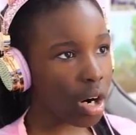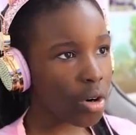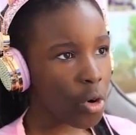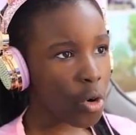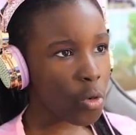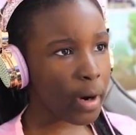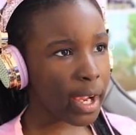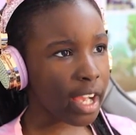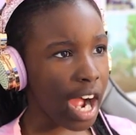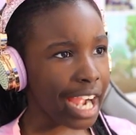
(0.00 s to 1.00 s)
nothing tool.
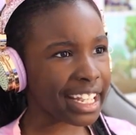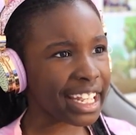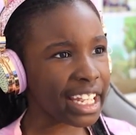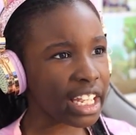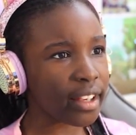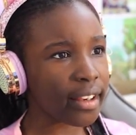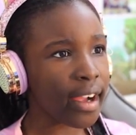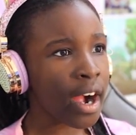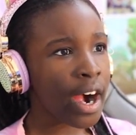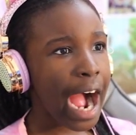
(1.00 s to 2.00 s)
Wait, a key,
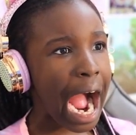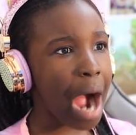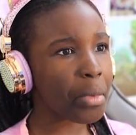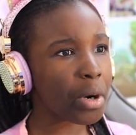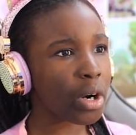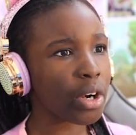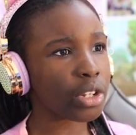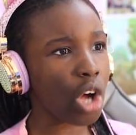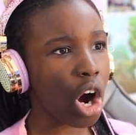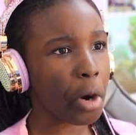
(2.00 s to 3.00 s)
hammer,
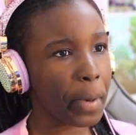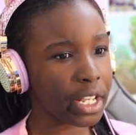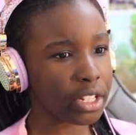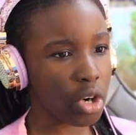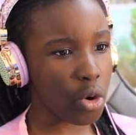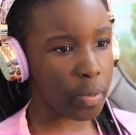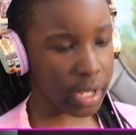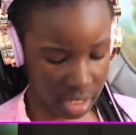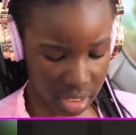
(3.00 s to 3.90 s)
or lockpick to open.